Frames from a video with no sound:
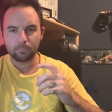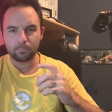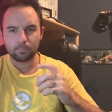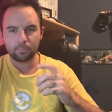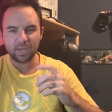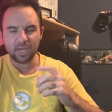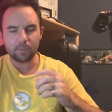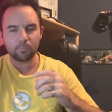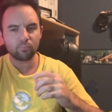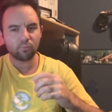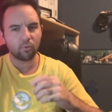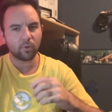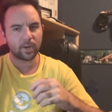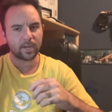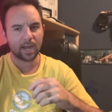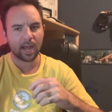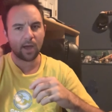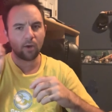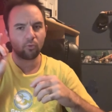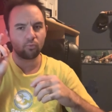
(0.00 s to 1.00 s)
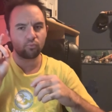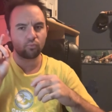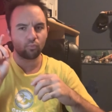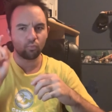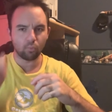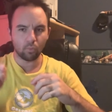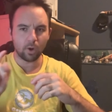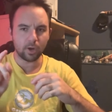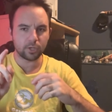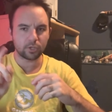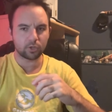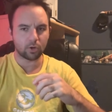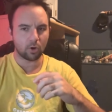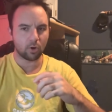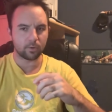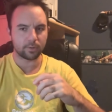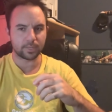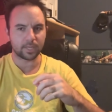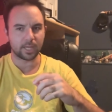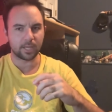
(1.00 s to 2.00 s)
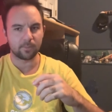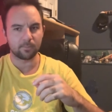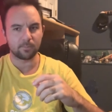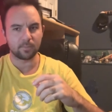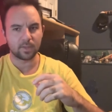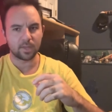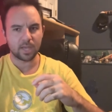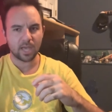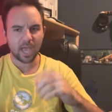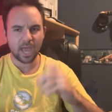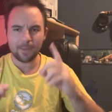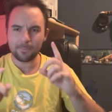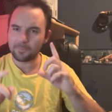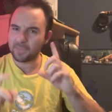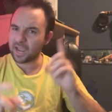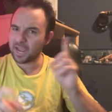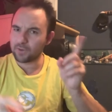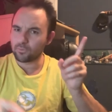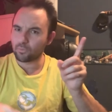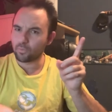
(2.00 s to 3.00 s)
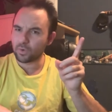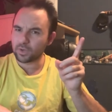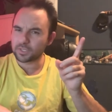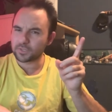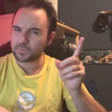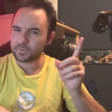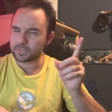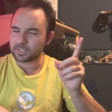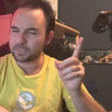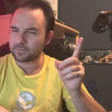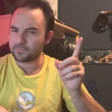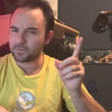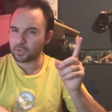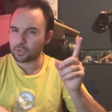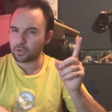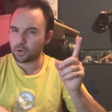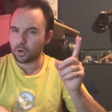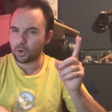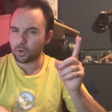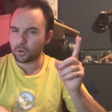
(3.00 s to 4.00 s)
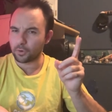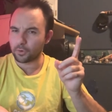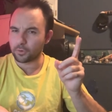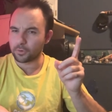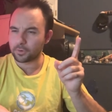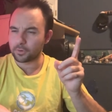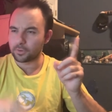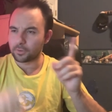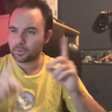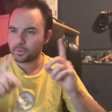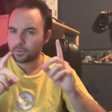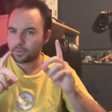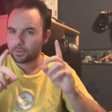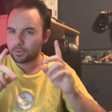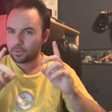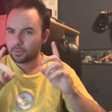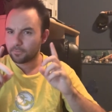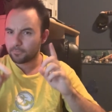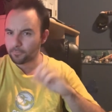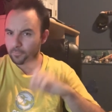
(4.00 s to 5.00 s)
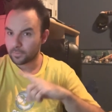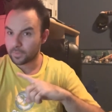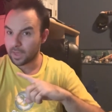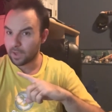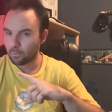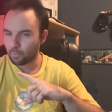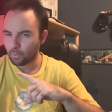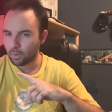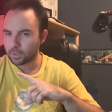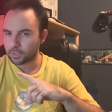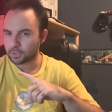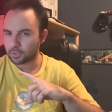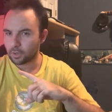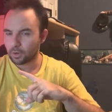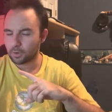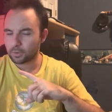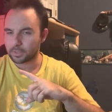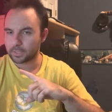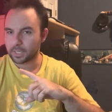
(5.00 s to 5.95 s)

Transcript: pinpoint out one card game and ban one specific card for that one card